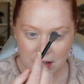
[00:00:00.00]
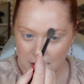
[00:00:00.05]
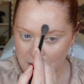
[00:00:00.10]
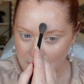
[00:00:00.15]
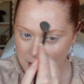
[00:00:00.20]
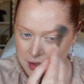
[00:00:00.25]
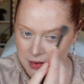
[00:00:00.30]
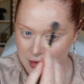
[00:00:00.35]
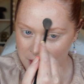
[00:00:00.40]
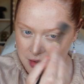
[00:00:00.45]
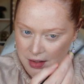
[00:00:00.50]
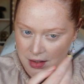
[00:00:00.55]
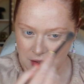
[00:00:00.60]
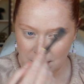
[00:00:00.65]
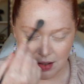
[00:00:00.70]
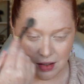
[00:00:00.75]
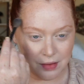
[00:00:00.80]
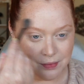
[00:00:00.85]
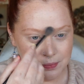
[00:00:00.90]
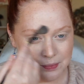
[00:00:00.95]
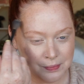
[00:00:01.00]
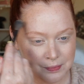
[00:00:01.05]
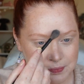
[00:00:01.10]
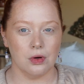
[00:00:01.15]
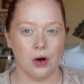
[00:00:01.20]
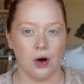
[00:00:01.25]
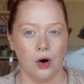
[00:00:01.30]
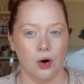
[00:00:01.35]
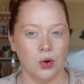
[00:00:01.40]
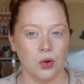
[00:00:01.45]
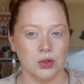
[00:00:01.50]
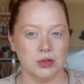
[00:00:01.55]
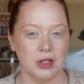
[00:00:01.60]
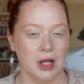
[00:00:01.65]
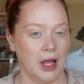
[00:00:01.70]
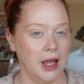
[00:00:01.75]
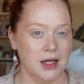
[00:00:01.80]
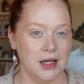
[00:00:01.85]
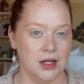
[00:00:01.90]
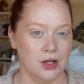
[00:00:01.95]
in the old
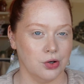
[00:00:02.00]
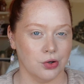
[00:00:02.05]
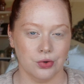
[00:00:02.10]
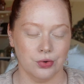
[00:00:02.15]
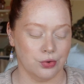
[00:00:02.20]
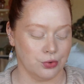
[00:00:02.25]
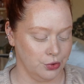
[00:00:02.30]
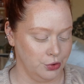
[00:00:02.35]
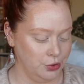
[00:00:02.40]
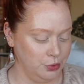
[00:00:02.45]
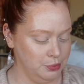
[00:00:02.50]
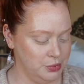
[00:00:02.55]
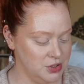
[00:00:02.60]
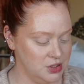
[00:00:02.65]
lady girl group.